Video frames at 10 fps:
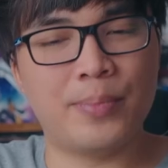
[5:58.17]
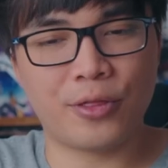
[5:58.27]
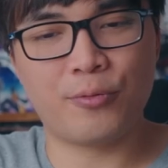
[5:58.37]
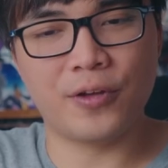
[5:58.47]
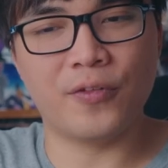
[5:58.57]

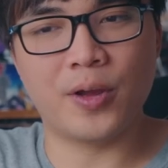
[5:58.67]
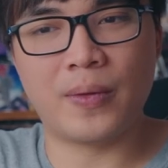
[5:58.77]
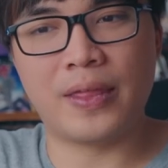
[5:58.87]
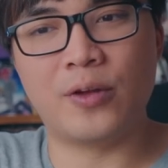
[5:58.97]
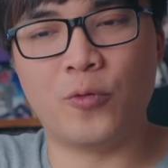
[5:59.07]
bought 3 of
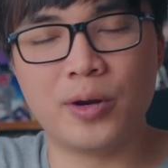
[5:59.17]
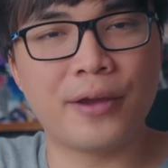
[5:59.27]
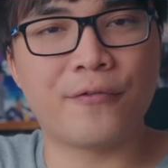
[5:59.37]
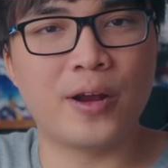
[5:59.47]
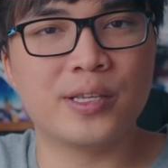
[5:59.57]
them, and then one of
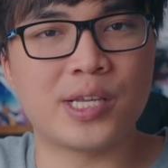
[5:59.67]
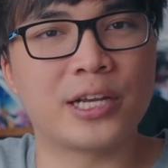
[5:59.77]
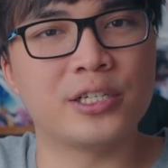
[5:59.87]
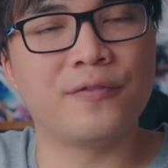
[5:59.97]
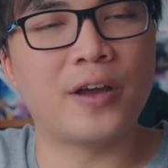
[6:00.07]
my friends
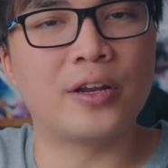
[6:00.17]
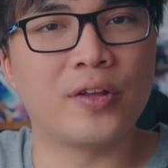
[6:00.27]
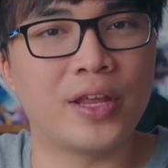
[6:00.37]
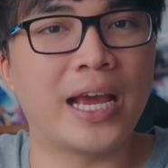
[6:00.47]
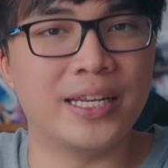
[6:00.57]
actually found
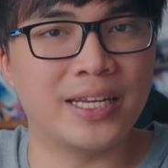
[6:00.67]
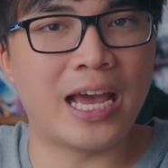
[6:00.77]
out that I did